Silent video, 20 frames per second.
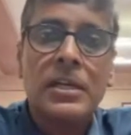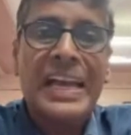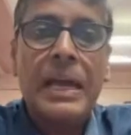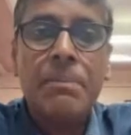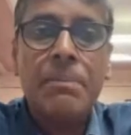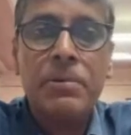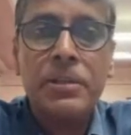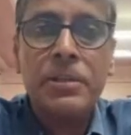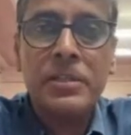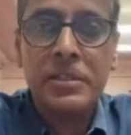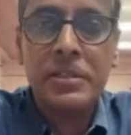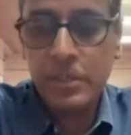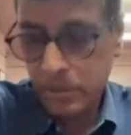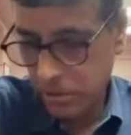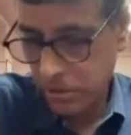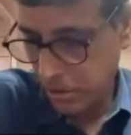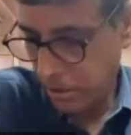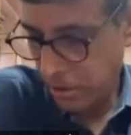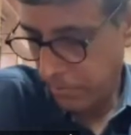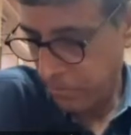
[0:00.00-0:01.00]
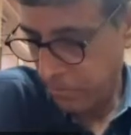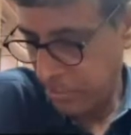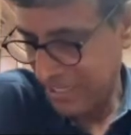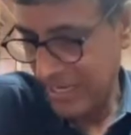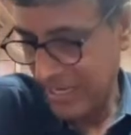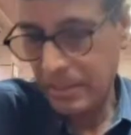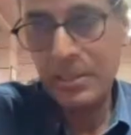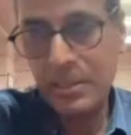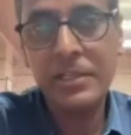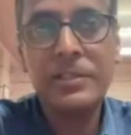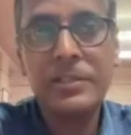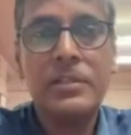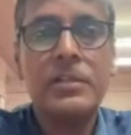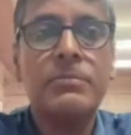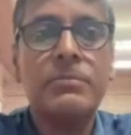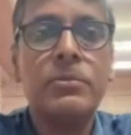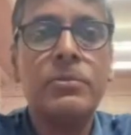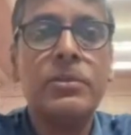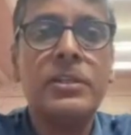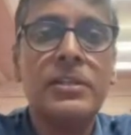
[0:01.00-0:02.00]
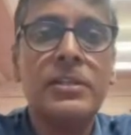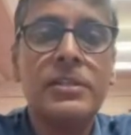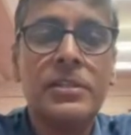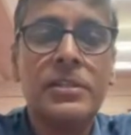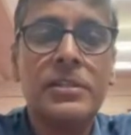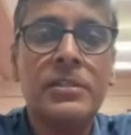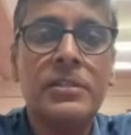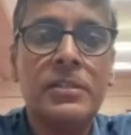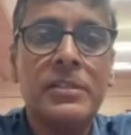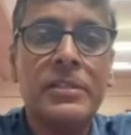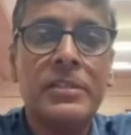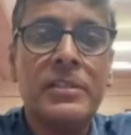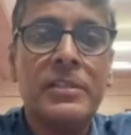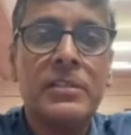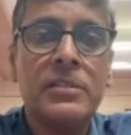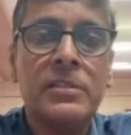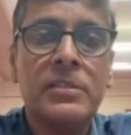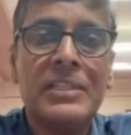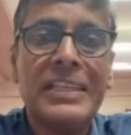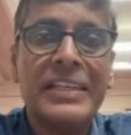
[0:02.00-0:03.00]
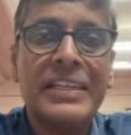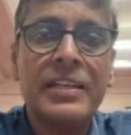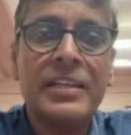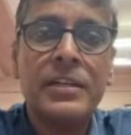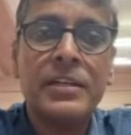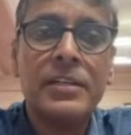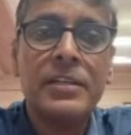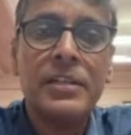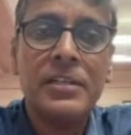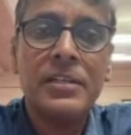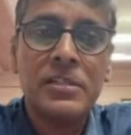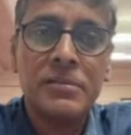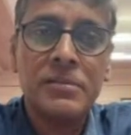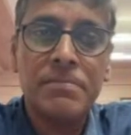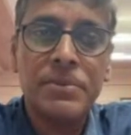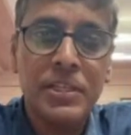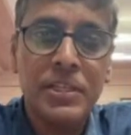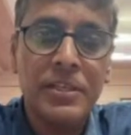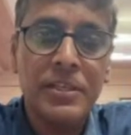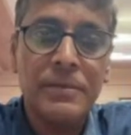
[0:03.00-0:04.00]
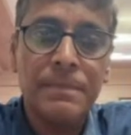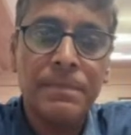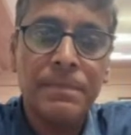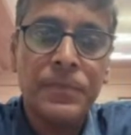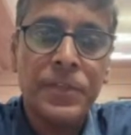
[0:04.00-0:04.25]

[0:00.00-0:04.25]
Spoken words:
application of the satellite communication is ADS-B.